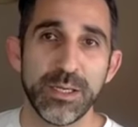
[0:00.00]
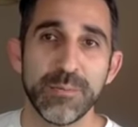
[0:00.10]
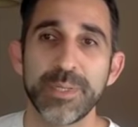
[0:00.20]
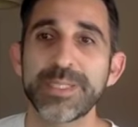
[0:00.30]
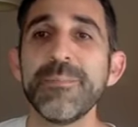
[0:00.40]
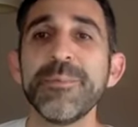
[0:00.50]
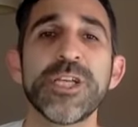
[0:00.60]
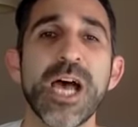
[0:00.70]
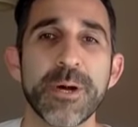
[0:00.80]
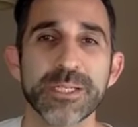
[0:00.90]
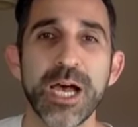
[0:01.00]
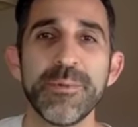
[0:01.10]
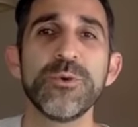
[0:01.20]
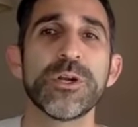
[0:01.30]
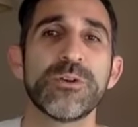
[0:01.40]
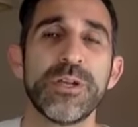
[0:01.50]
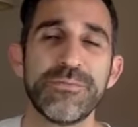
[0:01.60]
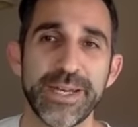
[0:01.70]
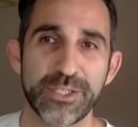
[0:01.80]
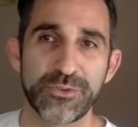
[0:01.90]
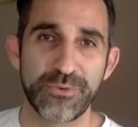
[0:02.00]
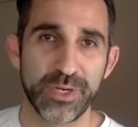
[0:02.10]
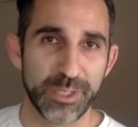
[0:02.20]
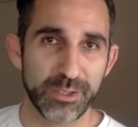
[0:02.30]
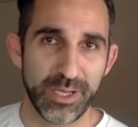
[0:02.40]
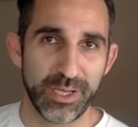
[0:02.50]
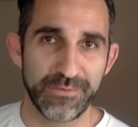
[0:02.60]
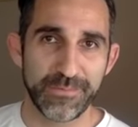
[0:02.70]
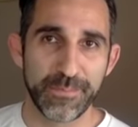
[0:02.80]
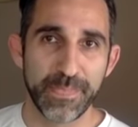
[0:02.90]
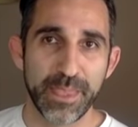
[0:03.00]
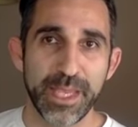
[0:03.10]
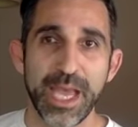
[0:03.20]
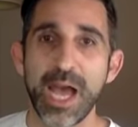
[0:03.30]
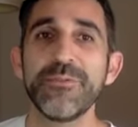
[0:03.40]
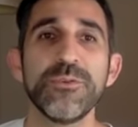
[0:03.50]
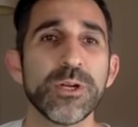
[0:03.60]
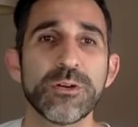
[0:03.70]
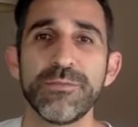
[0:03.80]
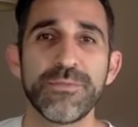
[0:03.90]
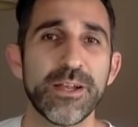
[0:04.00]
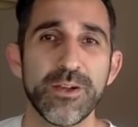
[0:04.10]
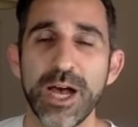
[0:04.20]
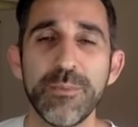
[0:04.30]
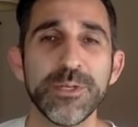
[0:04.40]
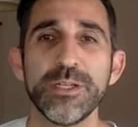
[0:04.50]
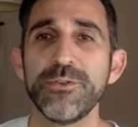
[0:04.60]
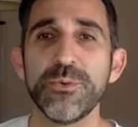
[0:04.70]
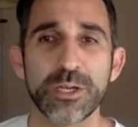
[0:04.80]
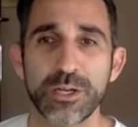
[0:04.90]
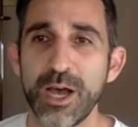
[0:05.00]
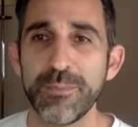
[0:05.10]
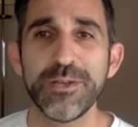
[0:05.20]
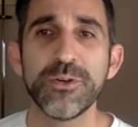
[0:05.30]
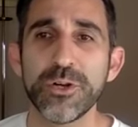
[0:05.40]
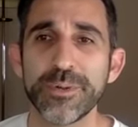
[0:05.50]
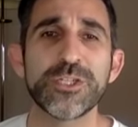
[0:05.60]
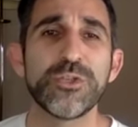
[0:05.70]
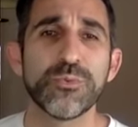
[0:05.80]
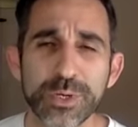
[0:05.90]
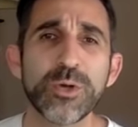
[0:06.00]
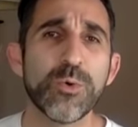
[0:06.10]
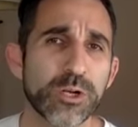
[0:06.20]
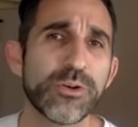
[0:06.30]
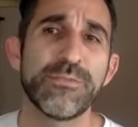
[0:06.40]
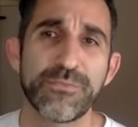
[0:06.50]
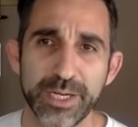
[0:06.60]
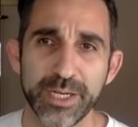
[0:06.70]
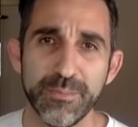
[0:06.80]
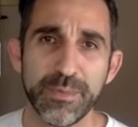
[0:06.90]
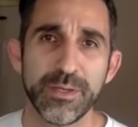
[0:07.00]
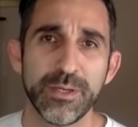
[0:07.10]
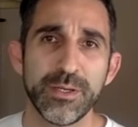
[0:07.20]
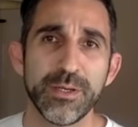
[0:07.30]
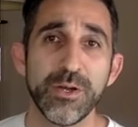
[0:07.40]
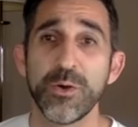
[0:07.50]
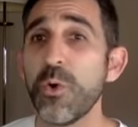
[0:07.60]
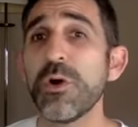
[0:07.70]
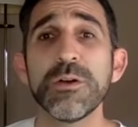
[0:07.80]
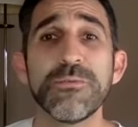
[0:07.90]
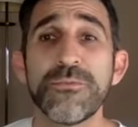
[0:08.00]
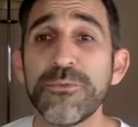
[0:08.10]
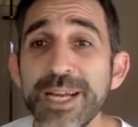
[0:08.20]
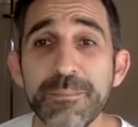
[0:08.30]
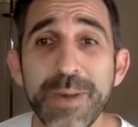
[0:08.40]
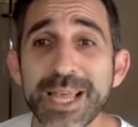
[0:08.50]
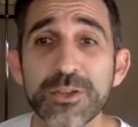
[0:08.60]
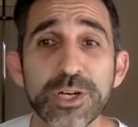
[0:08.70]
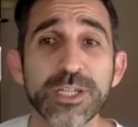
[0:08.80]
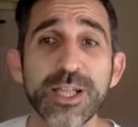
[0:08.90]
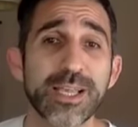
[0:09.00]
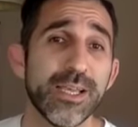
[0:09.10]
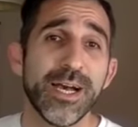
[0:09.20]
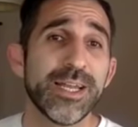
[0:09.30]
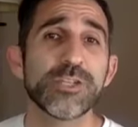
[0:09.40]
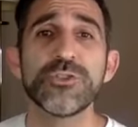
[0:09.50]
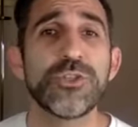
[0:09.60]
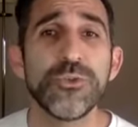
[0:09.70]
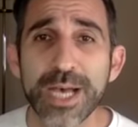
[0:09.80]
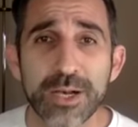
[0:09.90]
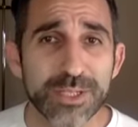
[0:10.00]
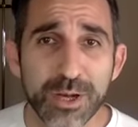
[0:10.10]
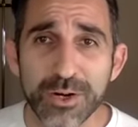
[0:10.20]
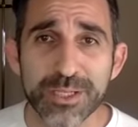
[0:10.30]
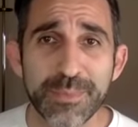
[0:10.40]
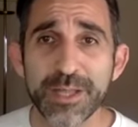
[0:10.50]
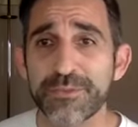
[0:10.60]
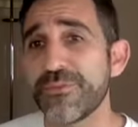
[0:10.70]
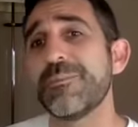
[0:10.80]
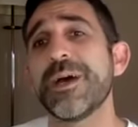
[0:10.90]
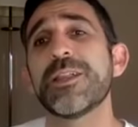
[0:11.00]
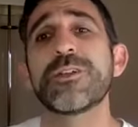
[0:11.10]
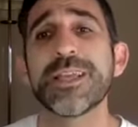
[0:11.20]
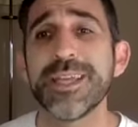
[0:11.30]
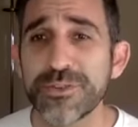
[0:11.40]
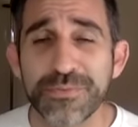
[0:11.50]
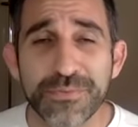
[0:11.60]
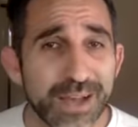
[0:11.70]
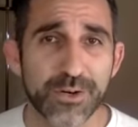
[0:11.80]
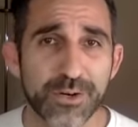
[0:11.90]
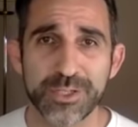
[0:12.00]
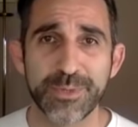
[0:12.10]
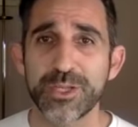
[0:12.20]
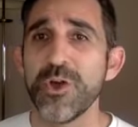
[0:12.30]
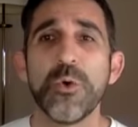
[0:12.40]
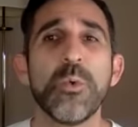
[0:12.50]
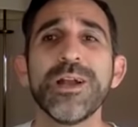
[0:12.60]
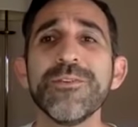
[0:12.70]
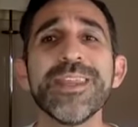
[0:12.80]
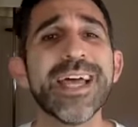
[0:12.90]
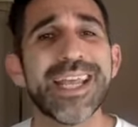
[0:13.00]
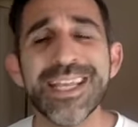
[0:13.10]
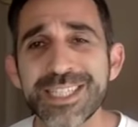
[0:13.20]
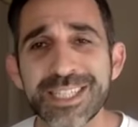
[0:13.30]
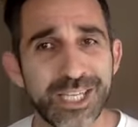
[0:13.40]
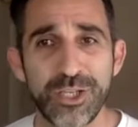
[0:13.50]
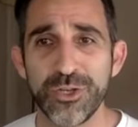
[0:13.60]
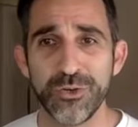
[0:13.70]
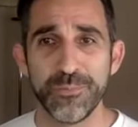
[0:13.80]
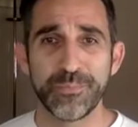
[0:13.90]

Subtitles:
But type in the chat box, how many of you want to create financial freedom in your life? How many of you want to create, how many of you are here because you really want to create freedom? Or freedom might look like an extra $2,000 a month. Freedom might look like an extra $500 a month. Whatever that is to you,